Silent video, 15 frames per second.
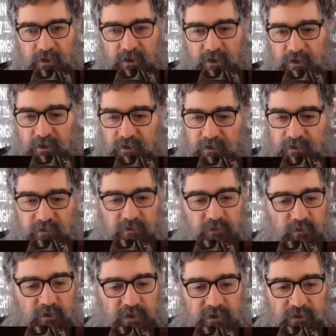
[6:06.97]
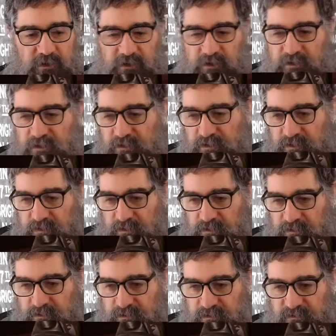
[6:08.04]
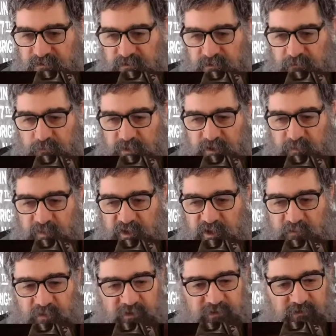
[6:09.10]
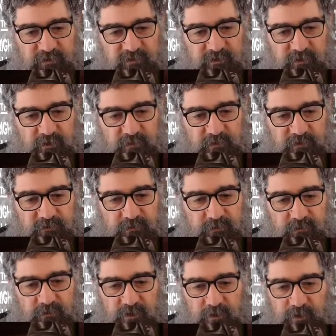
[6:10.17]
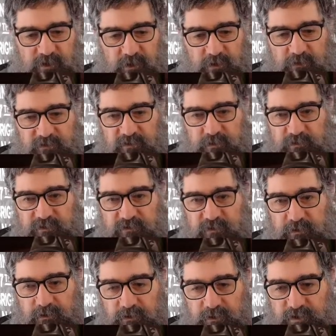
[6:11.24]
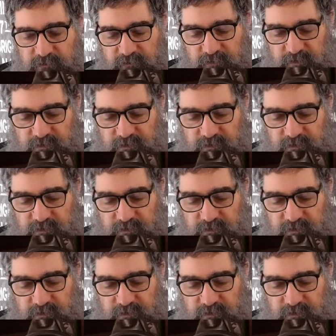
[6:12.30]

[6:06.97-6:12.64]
And let's see if we can pick up passengers here. I'm not sure. No, we can't, so we're just going to leave.